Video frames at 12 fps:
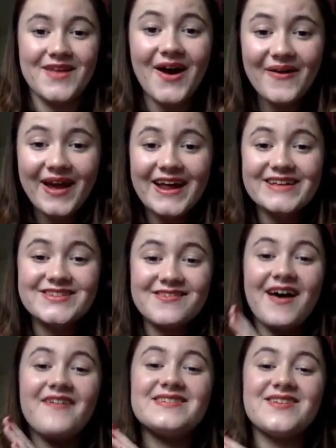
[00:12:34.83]
Okay, so
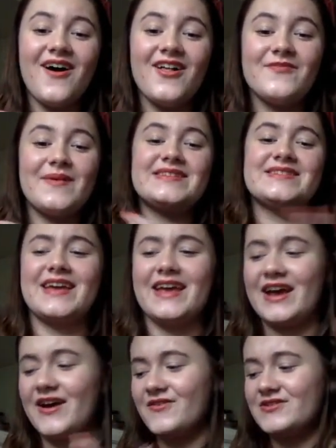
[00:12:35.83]
that was all of my
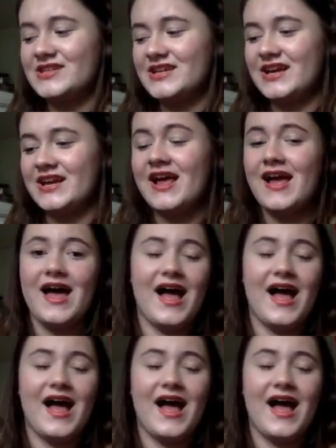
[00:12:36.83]
skincare routine.